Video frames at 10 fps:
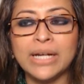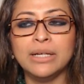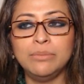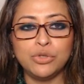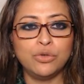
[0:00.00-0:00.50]

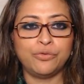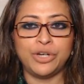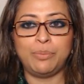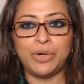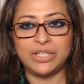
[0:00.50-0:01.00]
Welcome to
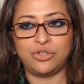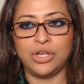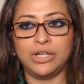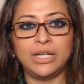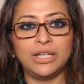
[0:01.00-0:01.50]
Free Press
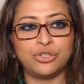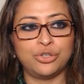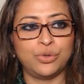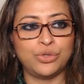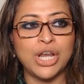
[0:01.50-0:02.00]
Journal,
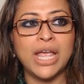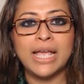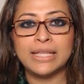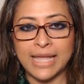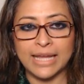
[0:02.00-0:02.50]
Ashutosh.
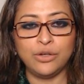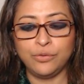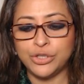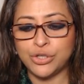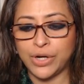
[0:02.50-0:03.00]
Thank you
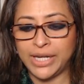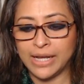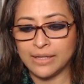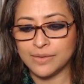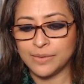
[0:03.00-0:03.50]
for
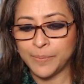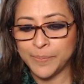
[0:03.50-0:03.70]
joining us.